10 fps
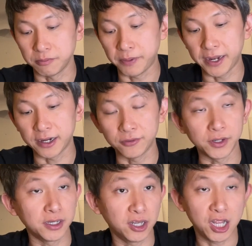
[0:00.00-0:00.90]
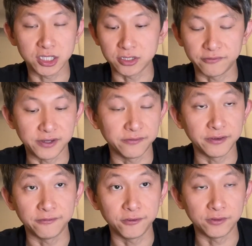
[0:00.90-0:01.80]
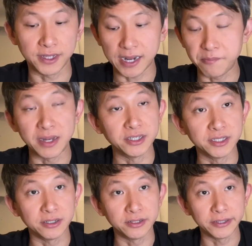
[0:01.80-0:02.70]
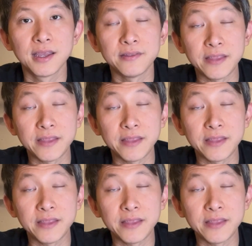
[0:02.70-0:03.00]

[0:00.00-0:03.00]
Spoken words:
pair with lots of different food like I mentioned earlier.